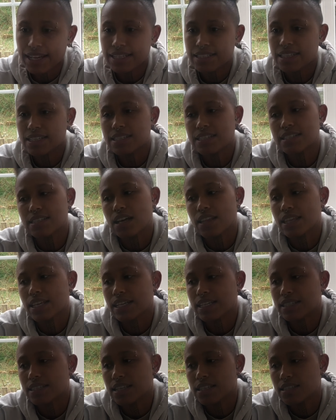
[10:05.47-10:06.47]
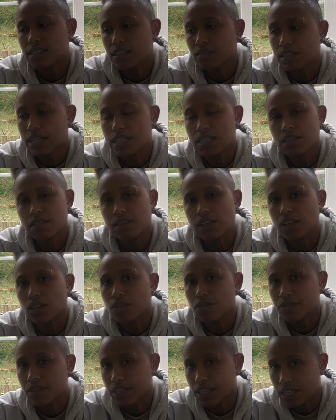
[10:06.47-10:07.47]
is I think it's the surrendering
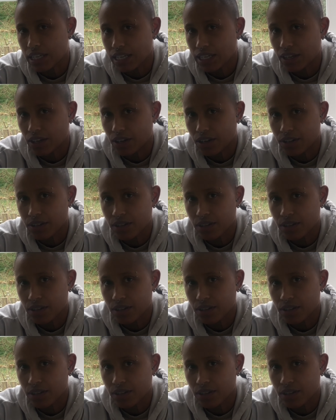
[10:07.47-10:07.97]
of the ego.